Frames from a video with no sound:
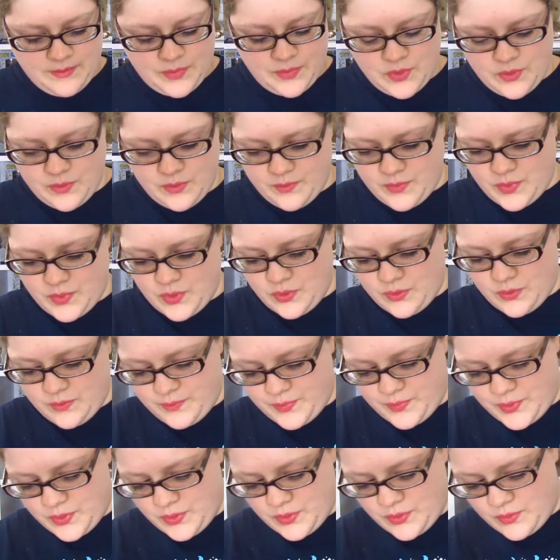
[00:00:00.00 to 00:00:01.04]
boom, boom,
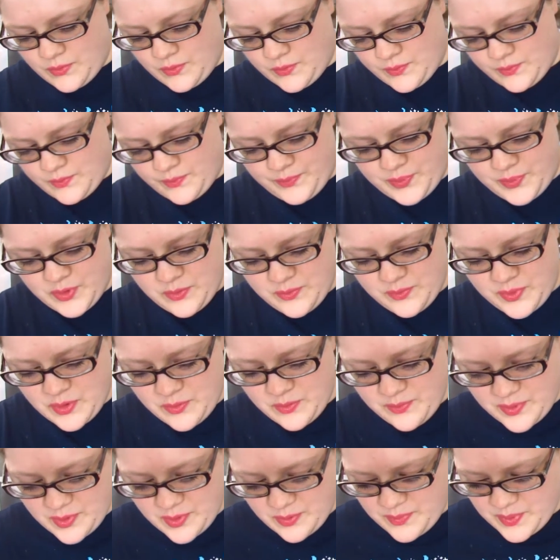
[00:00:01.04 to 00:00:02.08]
boom, boom, boom,
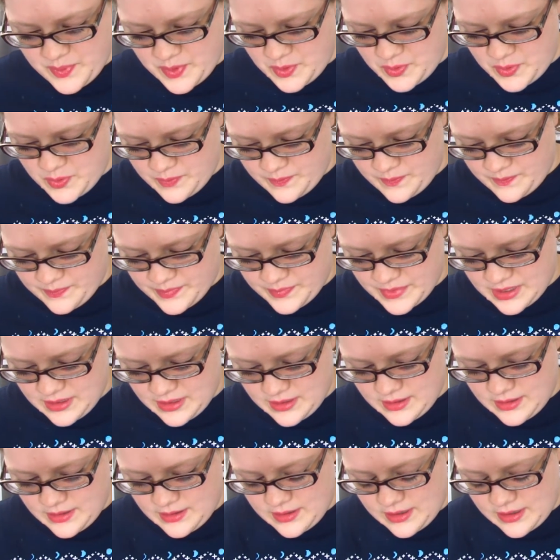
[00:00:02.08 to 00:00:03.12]
boom, boom.
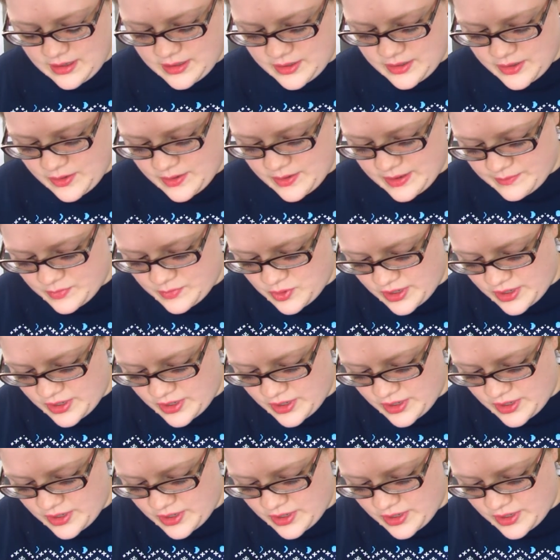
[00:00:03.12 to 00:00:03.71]
I don't know. I'm